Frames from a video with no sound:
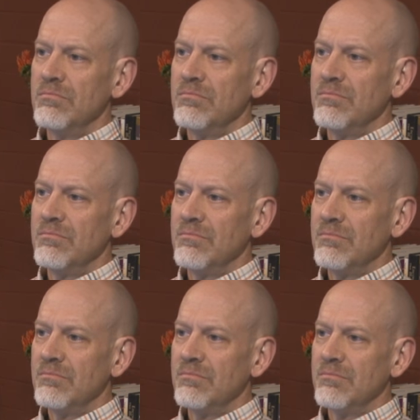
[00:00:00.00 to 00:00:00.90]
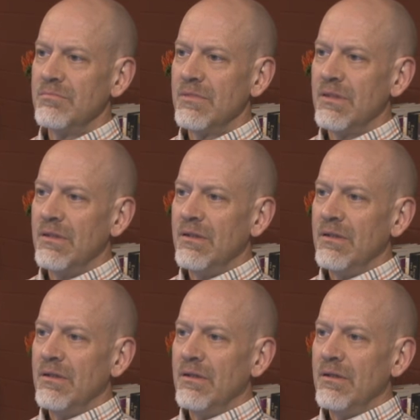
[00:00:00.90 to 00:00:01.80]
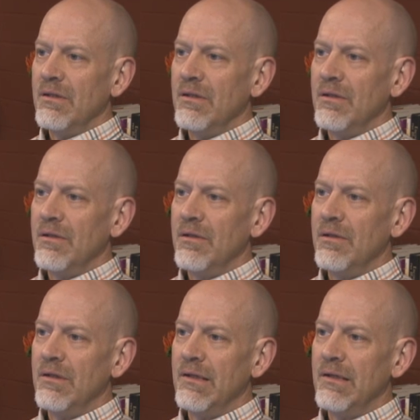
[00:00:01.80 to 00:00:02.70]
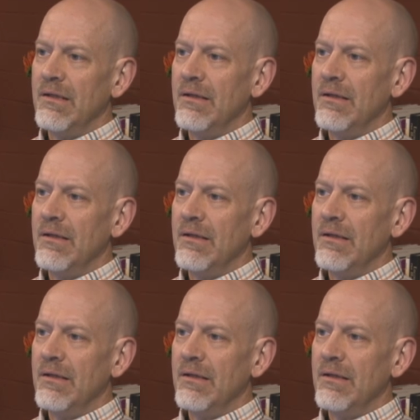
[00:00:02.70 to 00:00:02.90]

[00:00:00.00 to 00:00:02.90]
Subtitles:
Nothing is said.